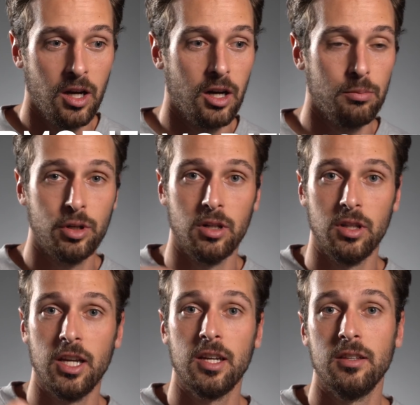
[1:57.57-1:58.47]
I'll put a
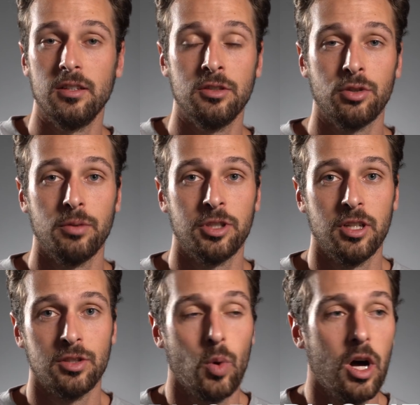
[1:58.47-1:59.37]
link in the
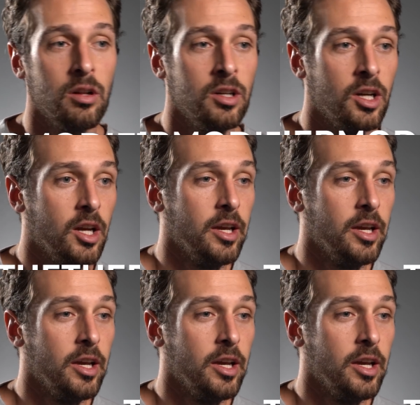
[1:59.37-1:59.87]
description as well.